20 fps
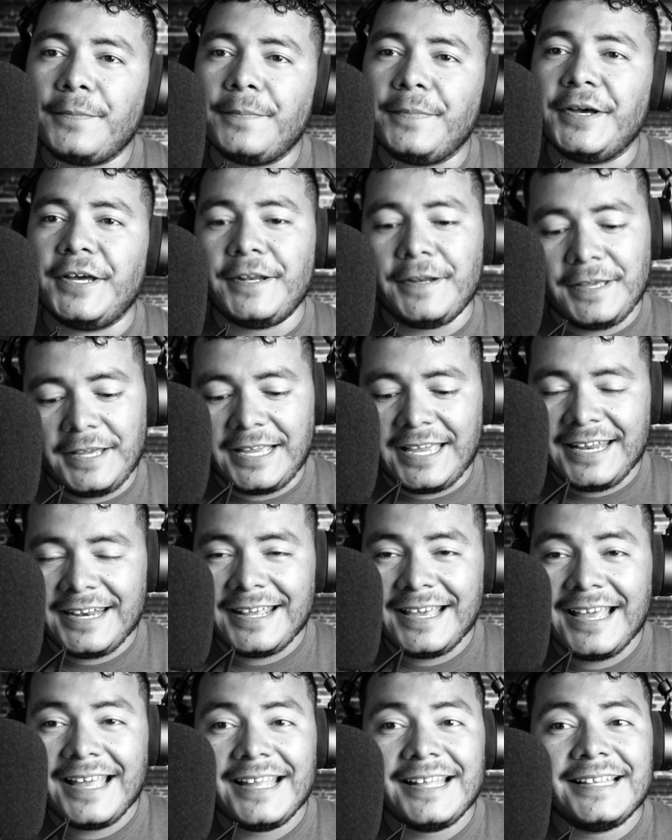But again,
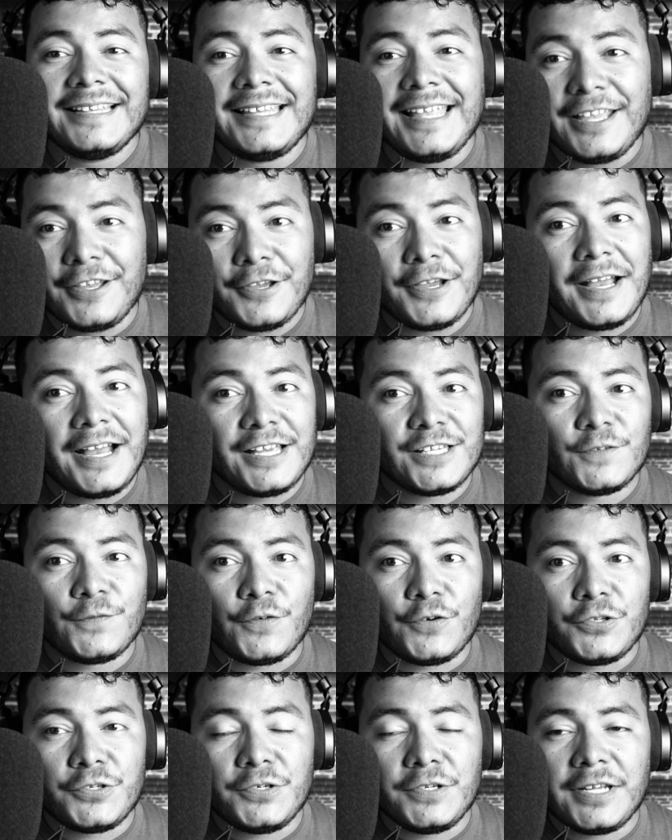thank you guys
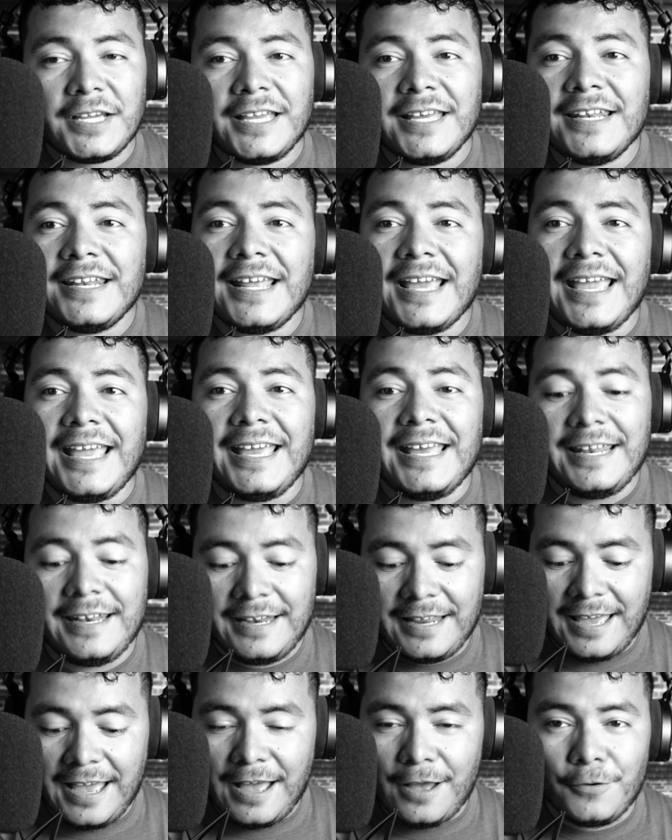for tuning in,
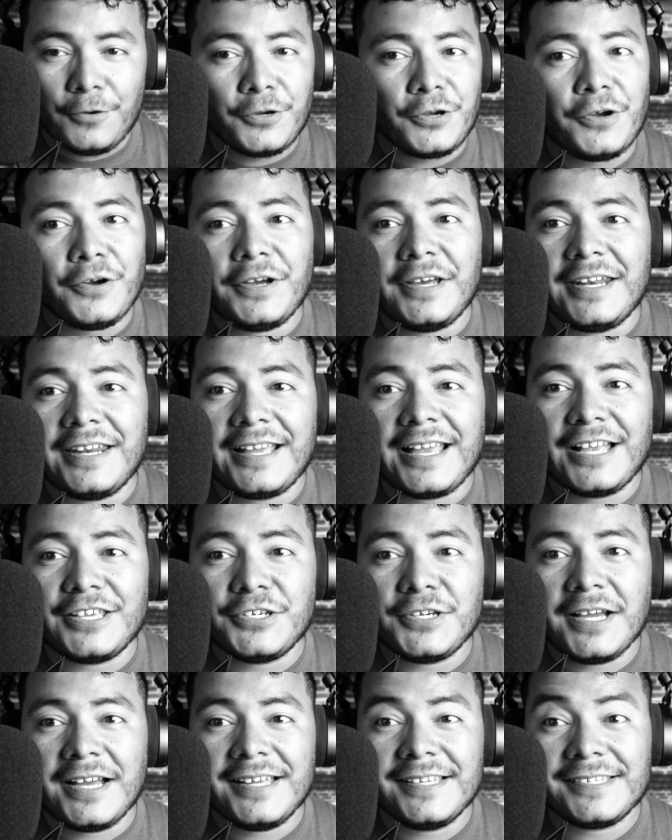and I will go ahead and catch
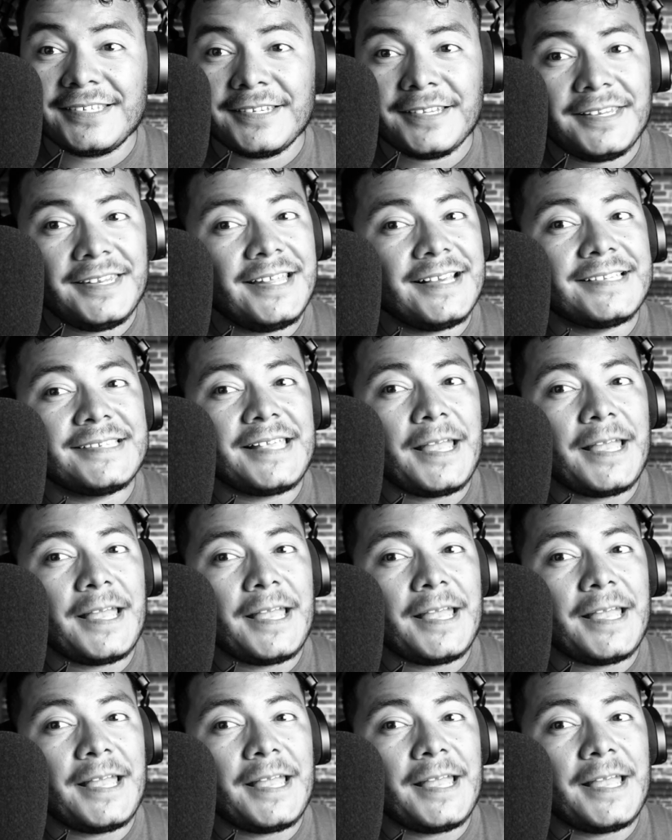you guys next